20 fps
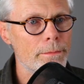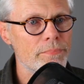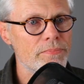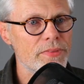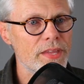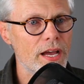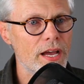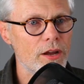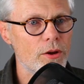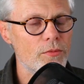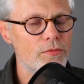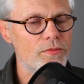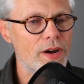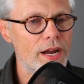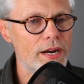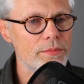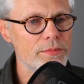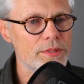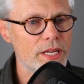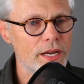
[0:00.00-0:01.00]
Yeah,
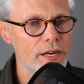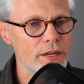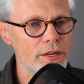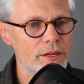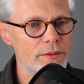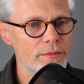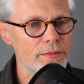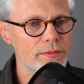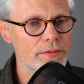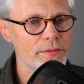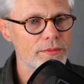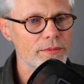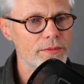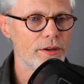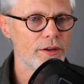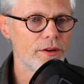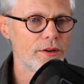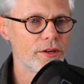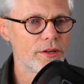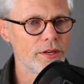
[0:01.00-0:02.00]
bottom's got a good
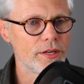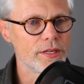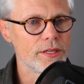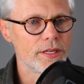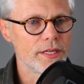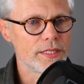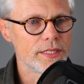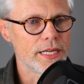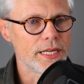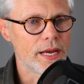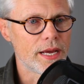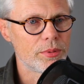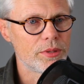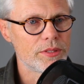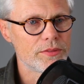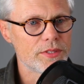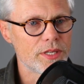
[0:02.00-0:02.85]
another good example.